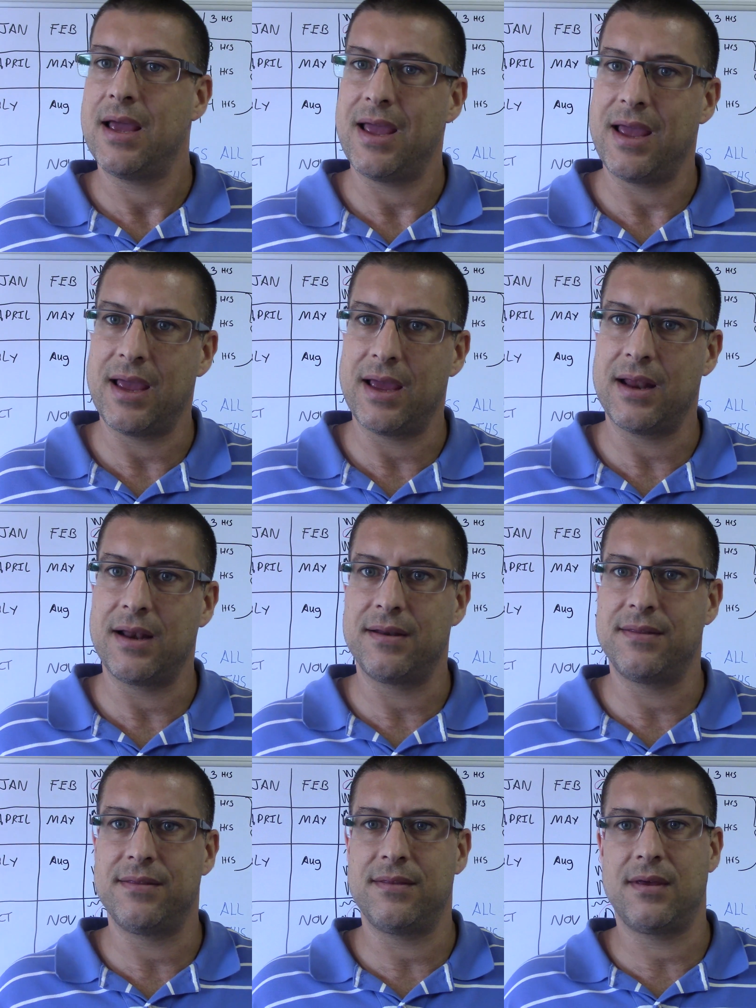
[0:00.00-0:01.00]

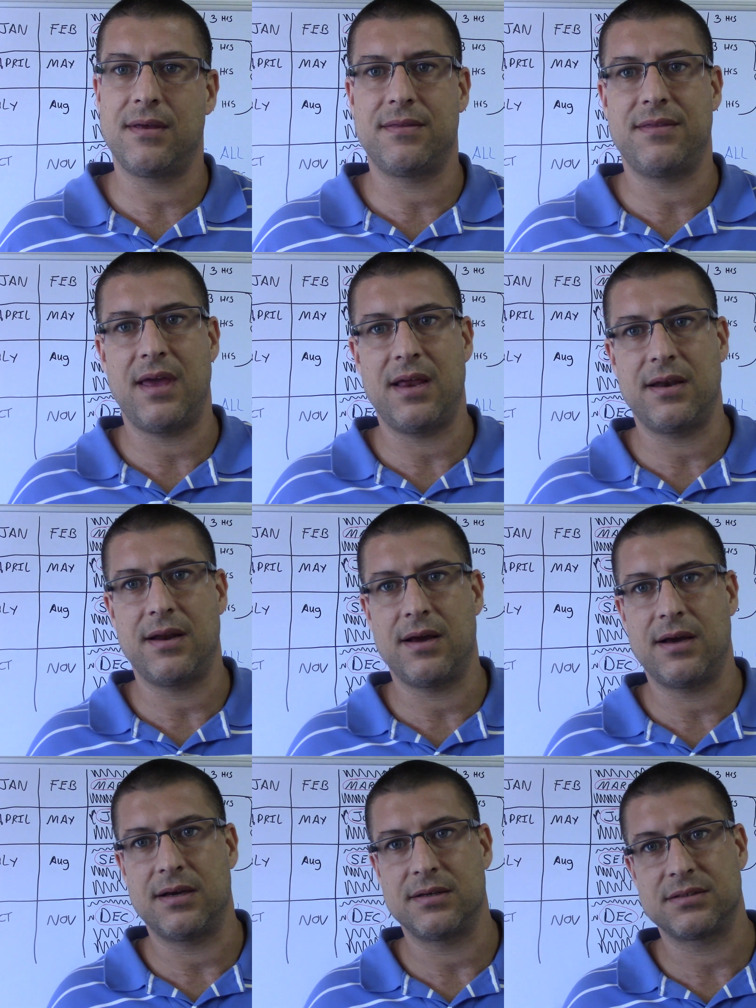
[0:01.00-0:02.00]
and then uh,